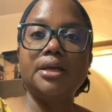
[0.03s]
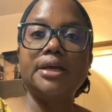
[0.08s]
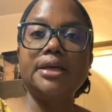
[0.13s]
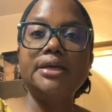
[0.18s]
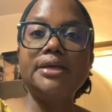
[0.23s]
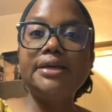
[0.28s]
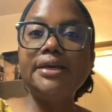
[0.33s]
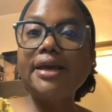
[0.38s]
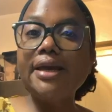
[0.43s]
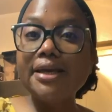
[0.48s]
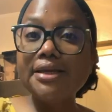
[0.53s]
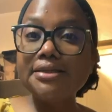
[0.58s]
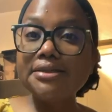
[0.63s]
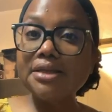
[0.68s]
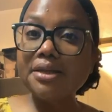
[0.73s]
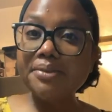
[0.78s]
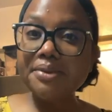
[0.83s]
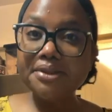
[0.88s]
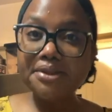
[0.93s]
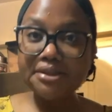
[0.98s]
Yes,
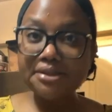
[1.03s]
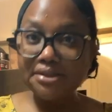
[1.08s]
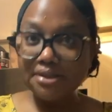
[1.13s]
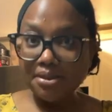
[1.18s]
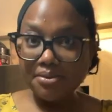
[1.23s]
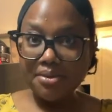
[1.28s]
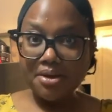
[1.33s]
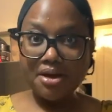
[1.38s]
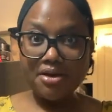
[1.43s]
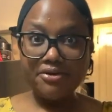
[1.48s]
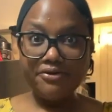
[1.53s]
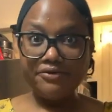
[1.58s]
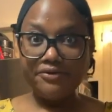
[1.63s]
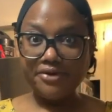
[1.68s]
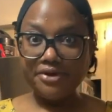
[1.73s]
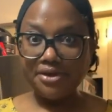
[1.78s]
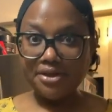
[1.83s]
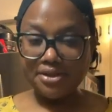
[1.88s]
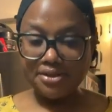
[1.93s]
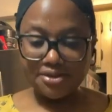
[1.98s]
I'm in the same
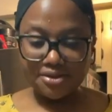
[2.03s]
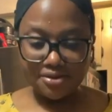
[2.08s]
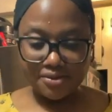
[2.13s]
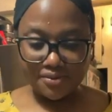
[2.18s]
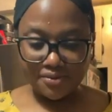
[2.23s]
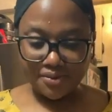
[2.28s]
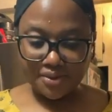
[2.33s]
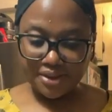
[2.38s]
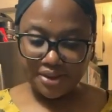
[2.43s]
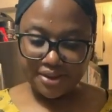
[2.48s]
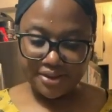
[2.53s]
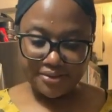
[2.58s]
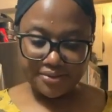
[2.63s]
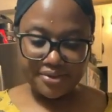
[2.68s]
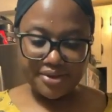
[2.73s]
outfit, and so what?